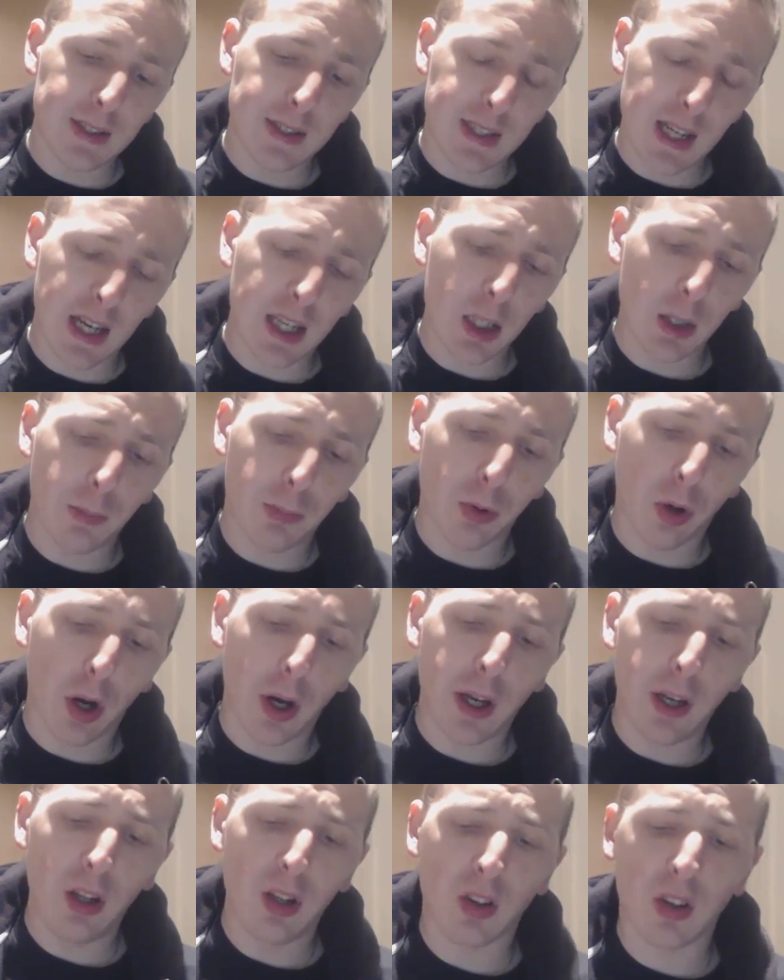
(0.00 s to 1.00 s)
Daniel
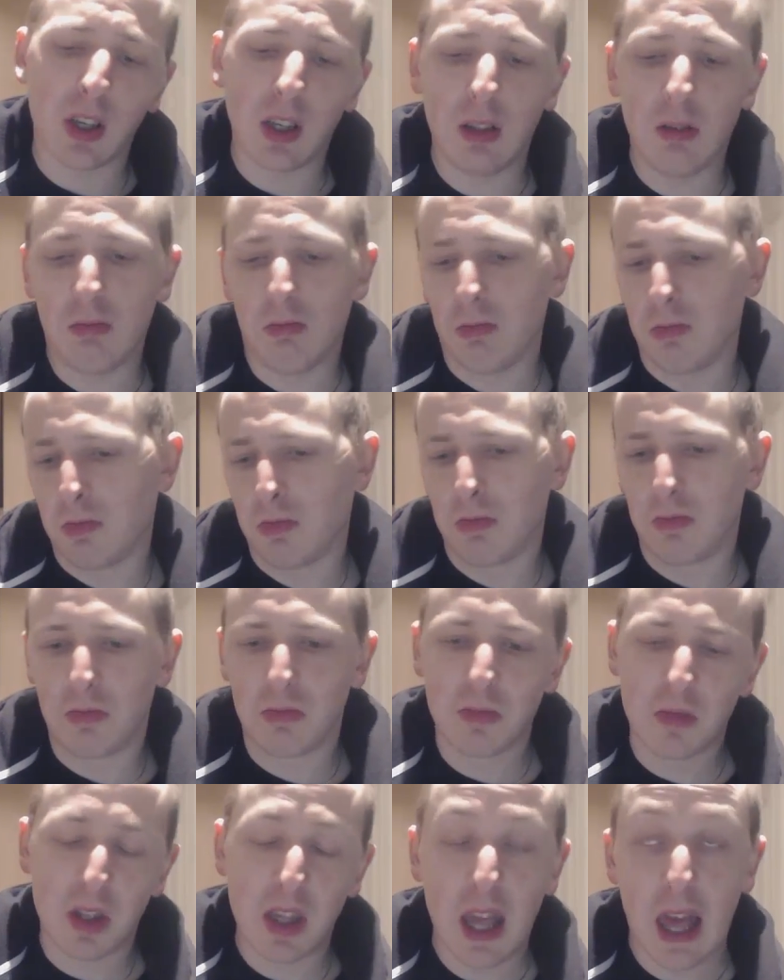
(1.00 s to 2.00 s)
Bryan looking
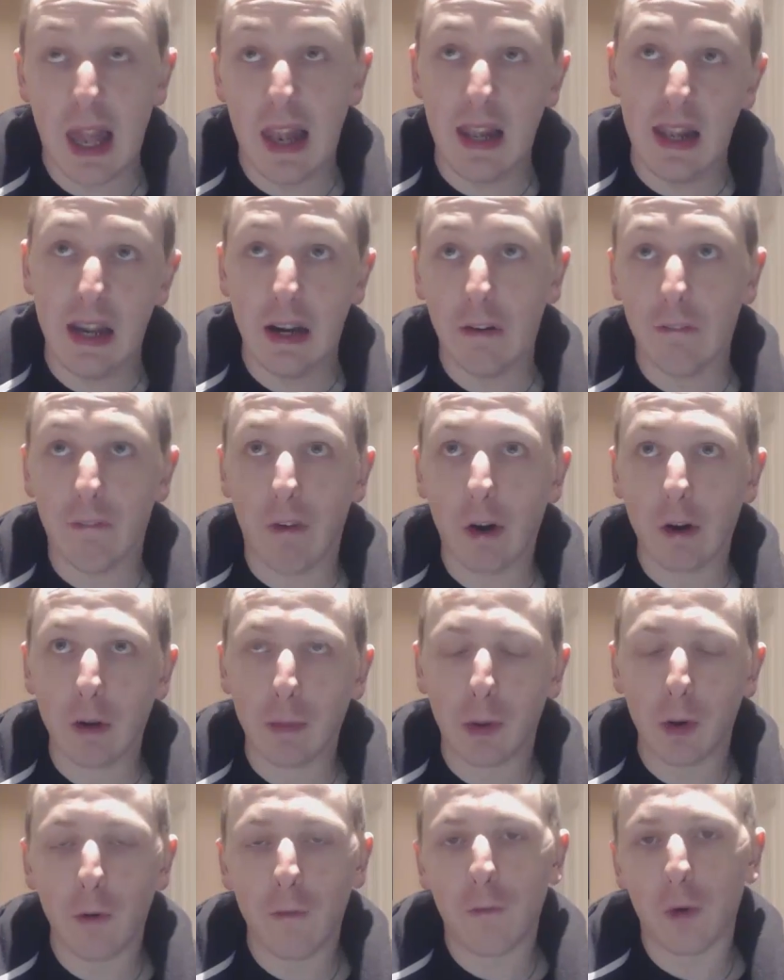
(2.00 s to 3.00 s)
a little
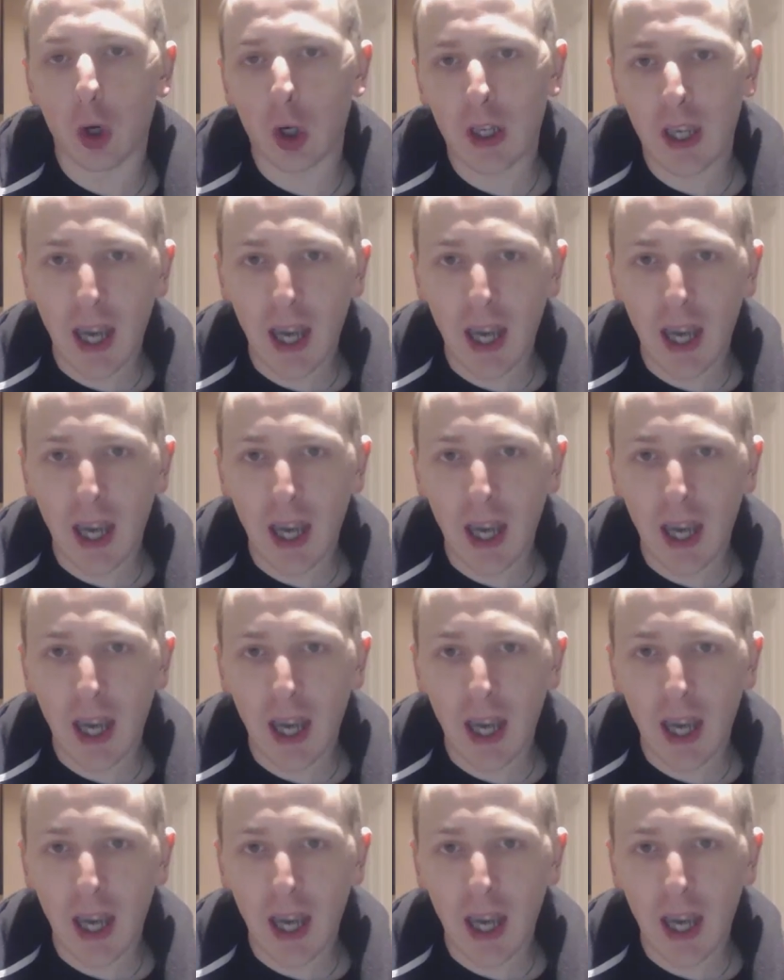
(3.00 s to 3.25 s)
vulnerable for